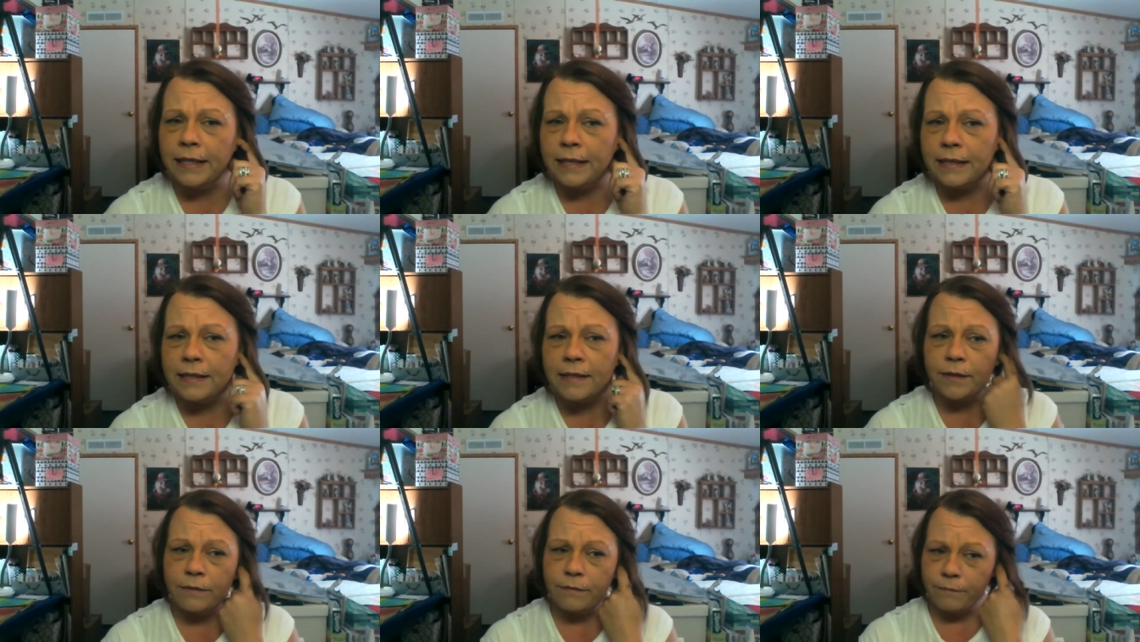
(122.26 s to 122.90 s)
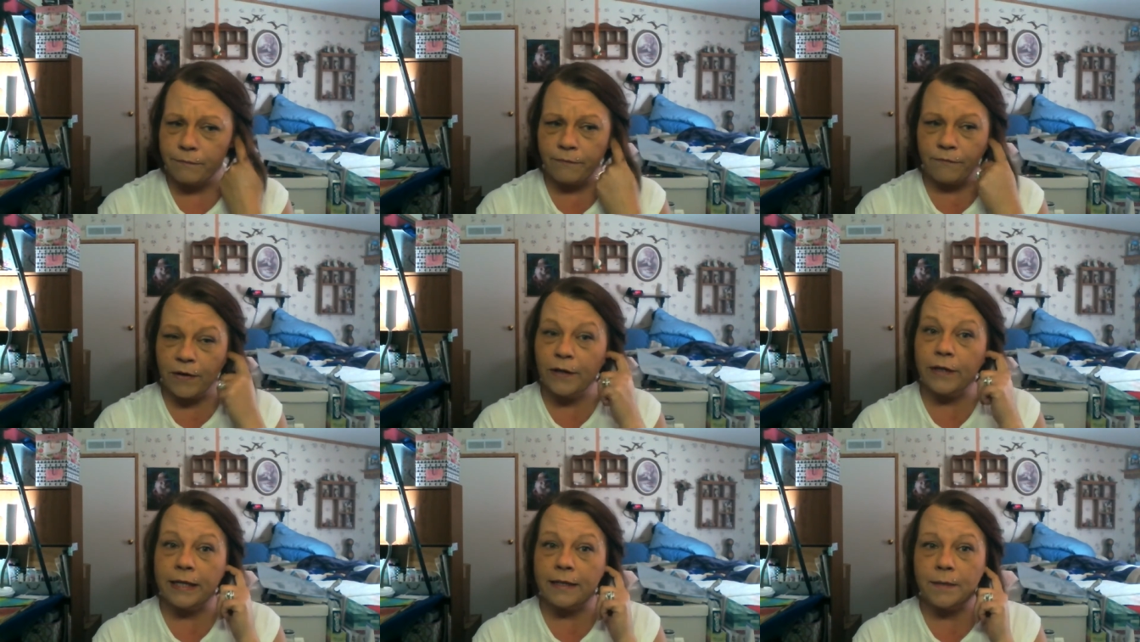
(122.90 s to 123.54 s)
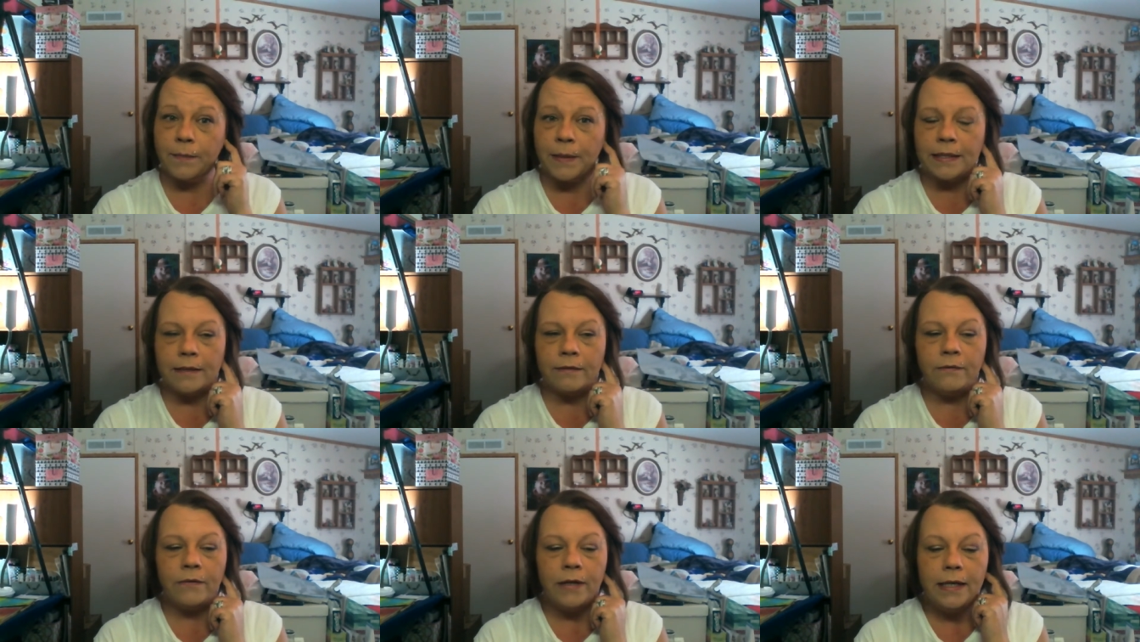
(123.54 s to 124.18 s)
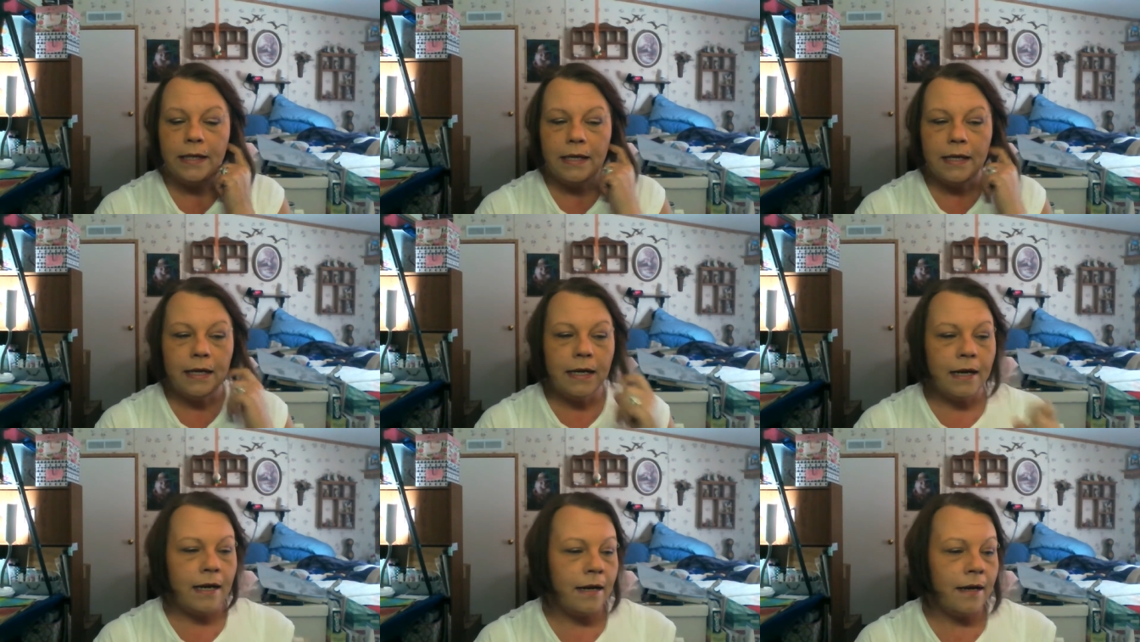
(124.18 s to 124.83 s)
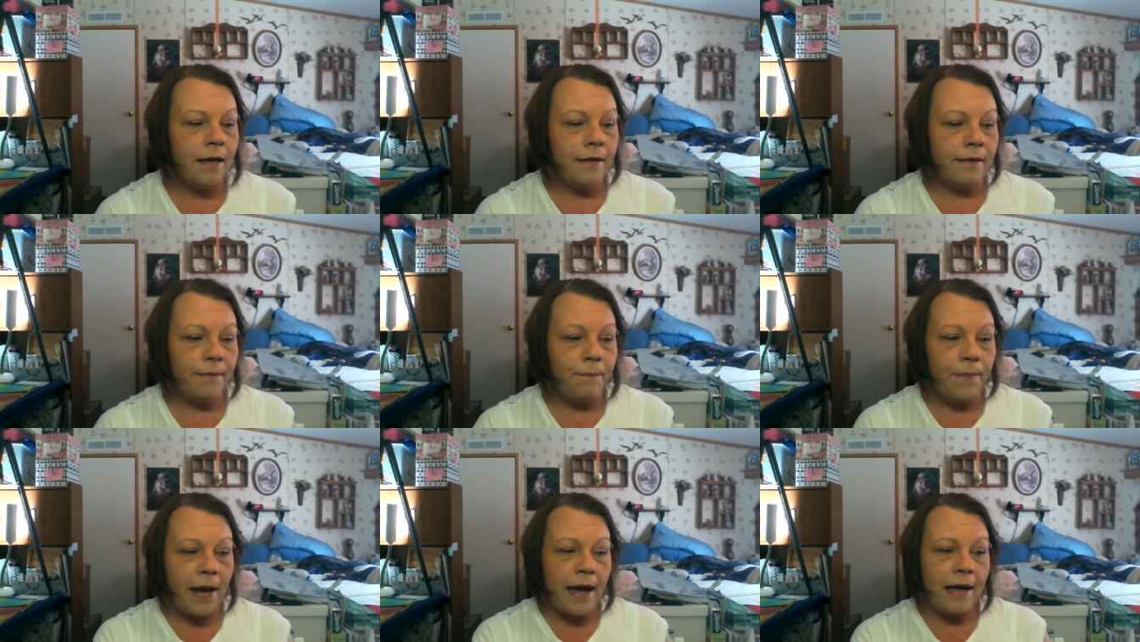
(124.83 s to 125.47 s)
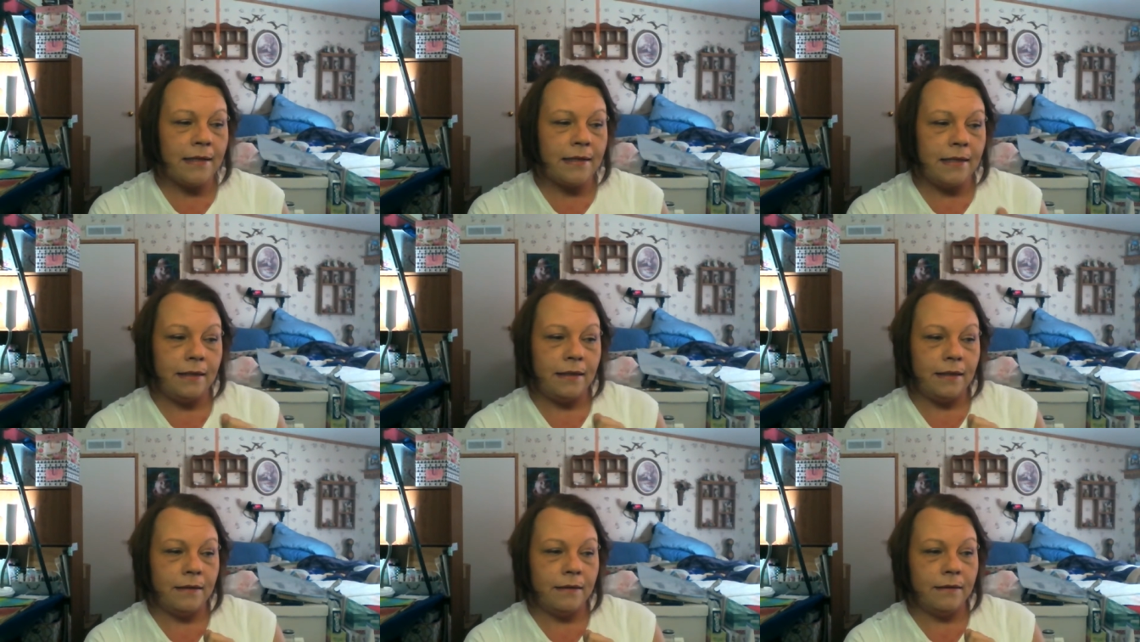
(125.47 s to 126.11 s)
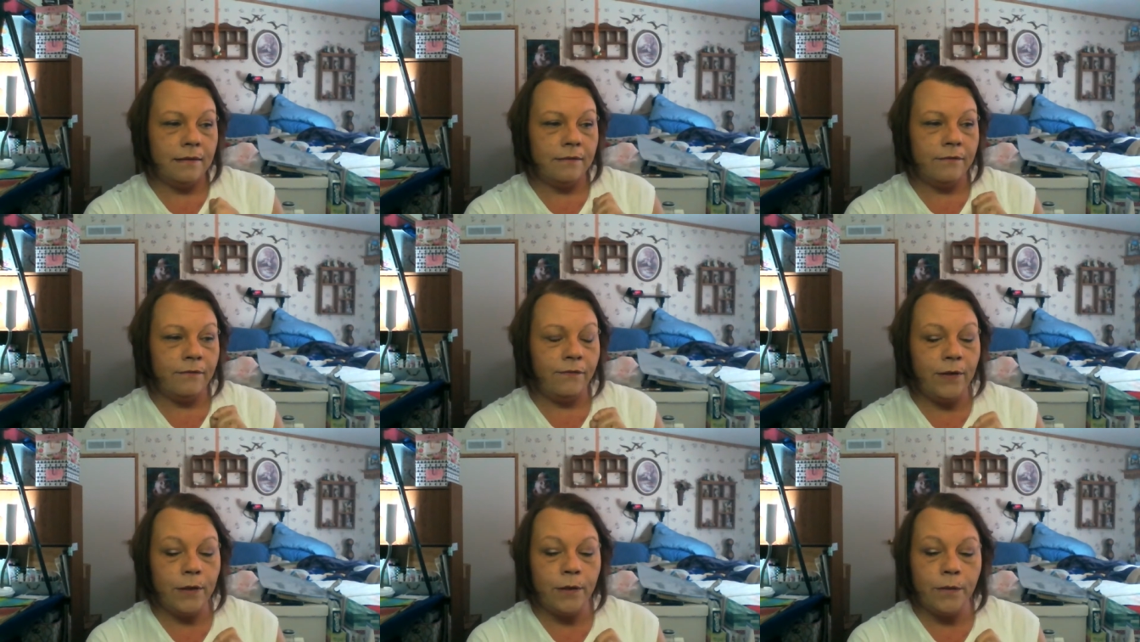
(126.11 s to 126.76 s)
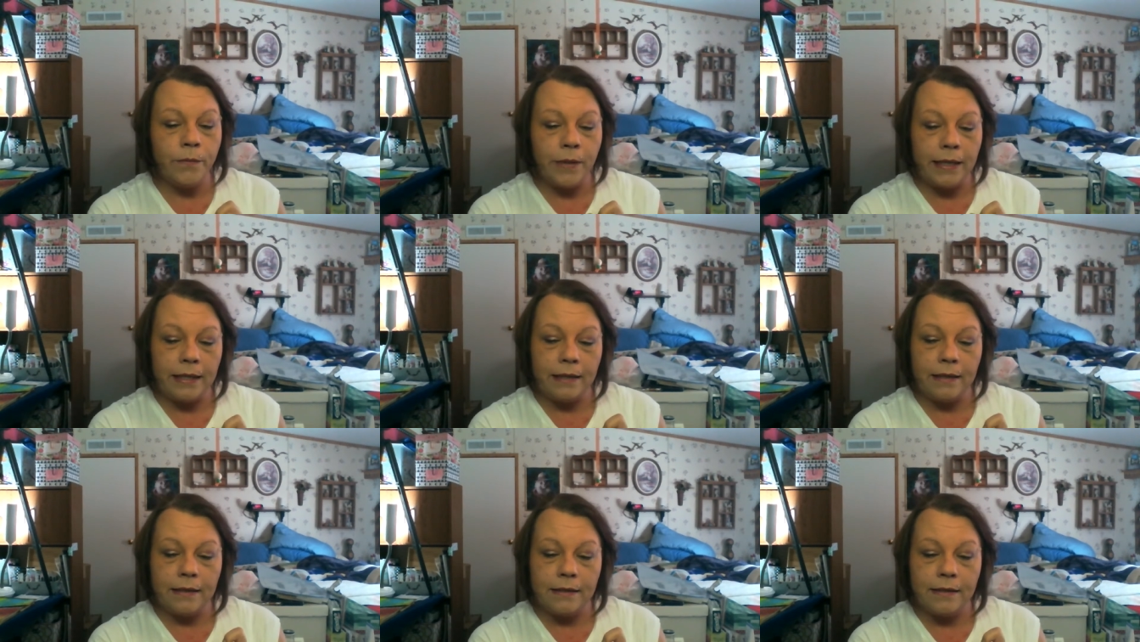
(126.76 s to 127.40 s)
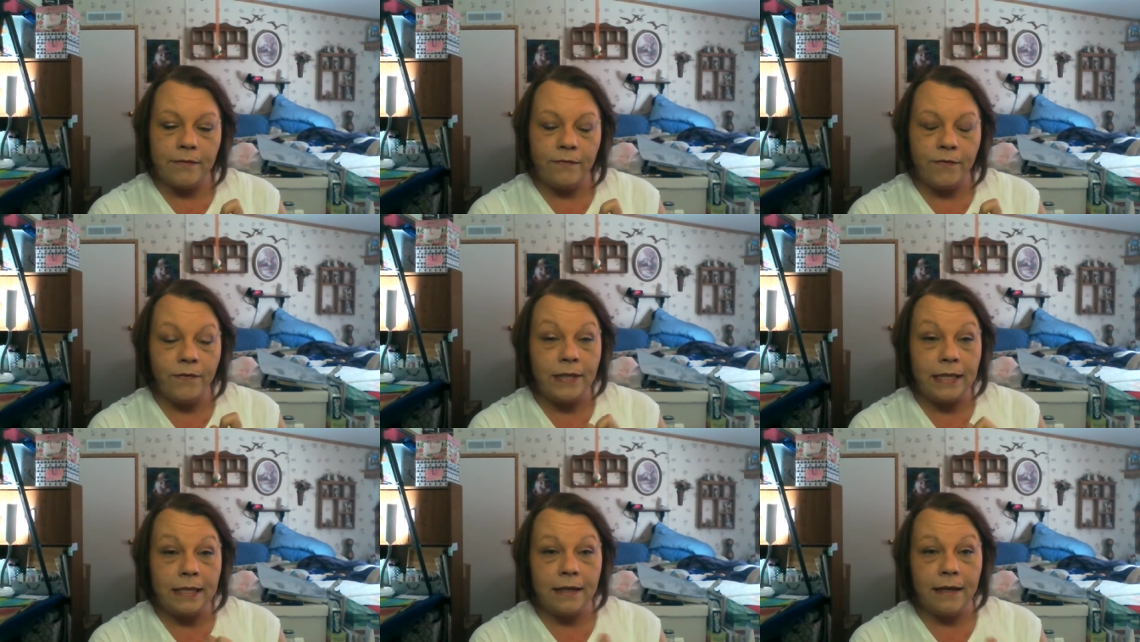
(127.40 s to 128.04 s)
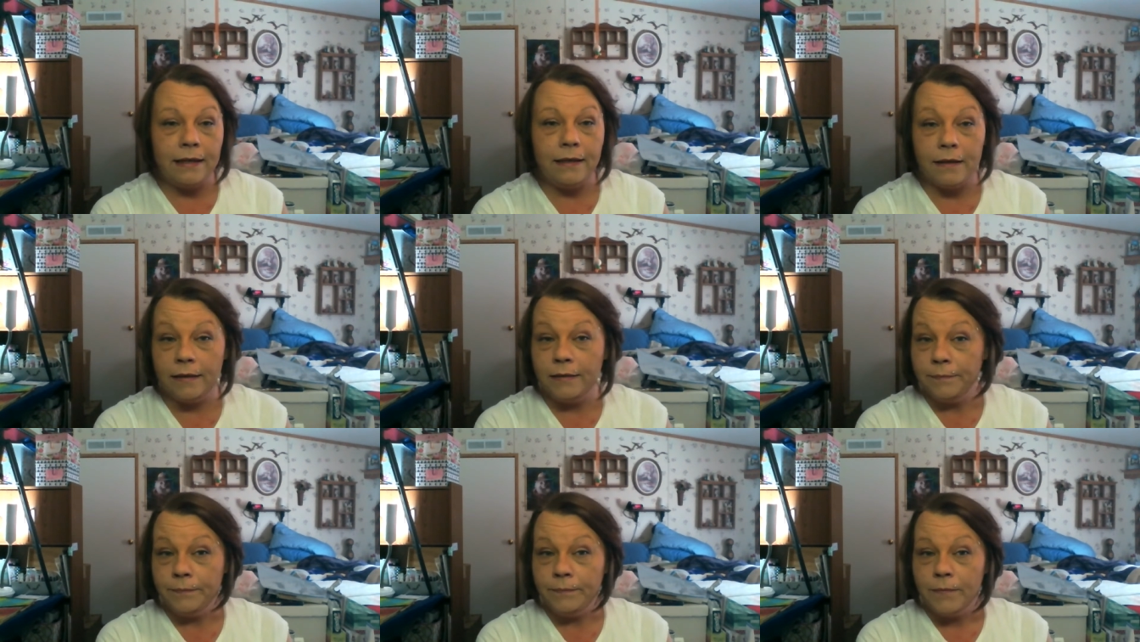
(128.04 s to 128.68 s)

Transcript: is fairly expensive. Uh, the matte film is $15.99.